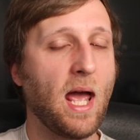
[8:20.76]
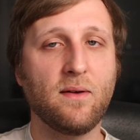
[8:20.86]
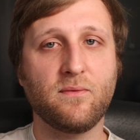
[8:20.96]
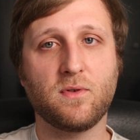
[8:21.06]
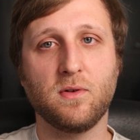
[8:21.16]
I
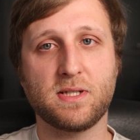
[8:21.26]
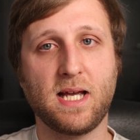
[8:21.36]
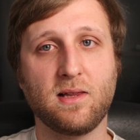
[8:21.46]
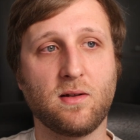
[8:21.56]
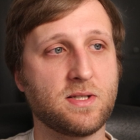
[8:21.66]
have, of course,
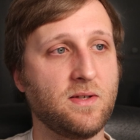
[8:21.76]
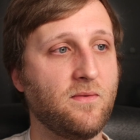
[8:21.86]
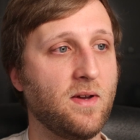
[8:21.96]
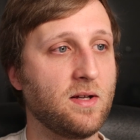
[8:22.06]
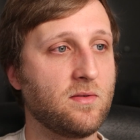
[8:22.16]
had lots
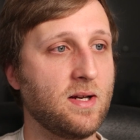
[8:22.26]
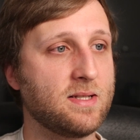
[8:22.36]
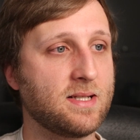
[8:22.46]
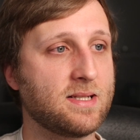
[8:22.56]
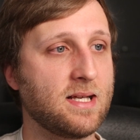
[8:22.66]
of
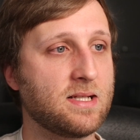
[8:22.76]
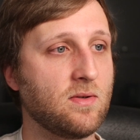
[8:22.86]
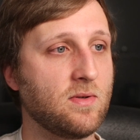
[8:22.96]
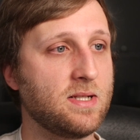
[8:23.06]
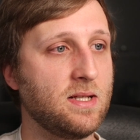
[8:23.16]
great success
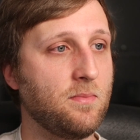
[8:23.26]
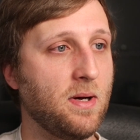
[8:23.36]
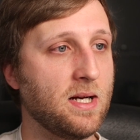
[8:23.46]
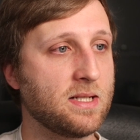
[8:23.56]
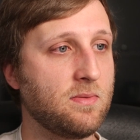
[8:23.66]
stories in the
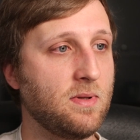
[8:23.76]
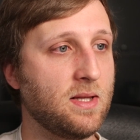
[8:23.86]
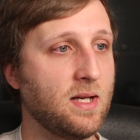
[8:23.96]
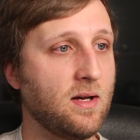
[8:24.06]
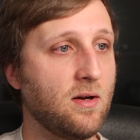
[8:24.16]
past
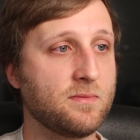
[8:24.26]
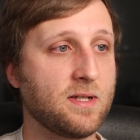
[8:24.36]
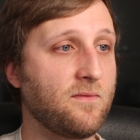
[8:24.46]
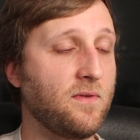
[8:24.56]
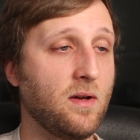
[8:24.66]
with
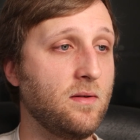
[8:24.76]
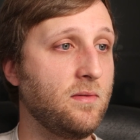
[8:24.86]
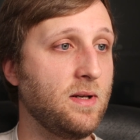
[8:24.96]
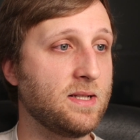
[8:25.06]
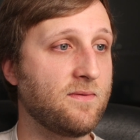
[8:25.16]
optic
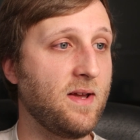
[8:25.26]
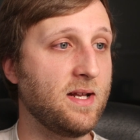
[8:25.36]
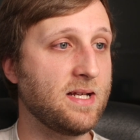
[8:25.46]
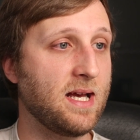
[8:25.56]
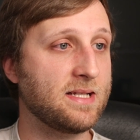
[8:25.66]
flow. It's
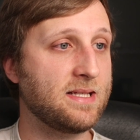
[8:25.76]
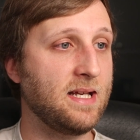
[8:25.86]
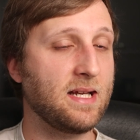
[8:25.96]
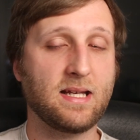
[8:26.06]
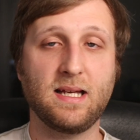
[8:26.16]

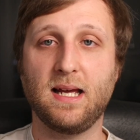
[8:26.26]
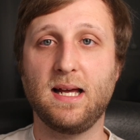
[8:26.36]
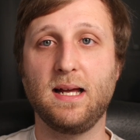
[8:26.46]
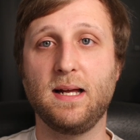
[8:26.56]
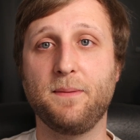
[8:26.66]
fantastic,
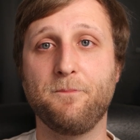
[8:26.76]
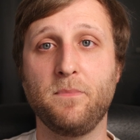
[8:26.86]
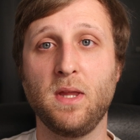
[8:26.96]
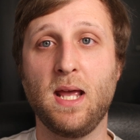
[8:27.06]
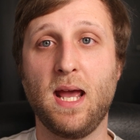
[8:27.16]

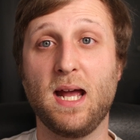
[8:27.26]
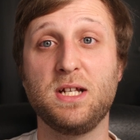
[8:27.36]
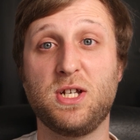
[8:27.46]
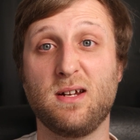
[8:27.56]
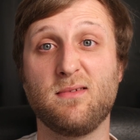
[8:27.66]

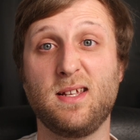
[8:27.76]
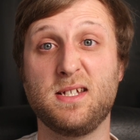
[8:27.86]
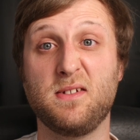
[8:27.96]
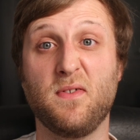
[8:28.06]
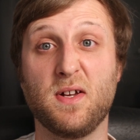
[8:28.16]
and
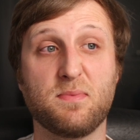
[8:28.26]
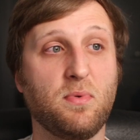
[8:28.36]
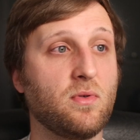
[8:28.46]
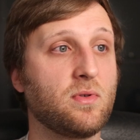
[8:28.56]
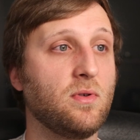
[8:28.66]
generally is your
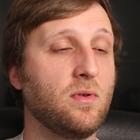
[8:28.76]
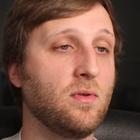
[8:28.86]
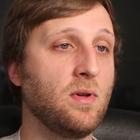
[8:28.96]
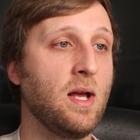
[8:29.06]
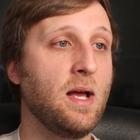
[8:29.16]
first port of
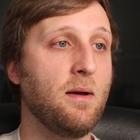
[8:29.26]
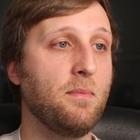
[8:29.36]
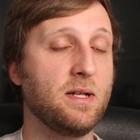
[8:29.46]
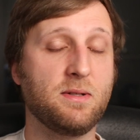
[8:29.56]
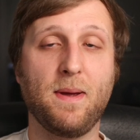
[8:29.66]
call,
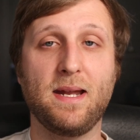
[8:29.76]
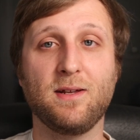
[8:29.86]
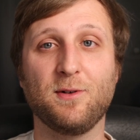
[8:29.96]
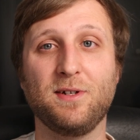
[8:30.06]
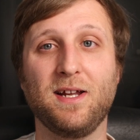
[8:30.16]
but
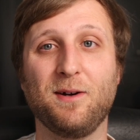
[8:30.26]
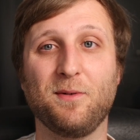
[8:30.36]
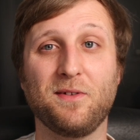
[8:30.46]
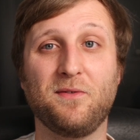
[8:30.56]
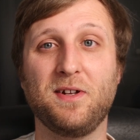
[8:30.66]
depending on
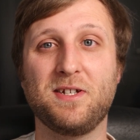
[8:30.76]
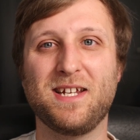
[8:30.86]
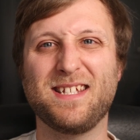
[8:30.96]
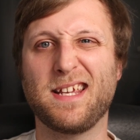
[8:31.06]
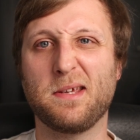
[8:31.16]
what the
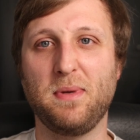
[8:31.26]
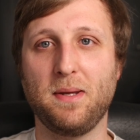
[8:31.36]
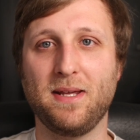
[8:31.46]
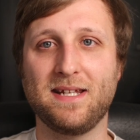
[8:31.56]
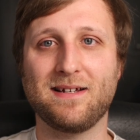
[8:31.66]
footage is, it can
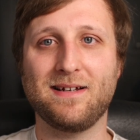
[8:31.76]
be a bit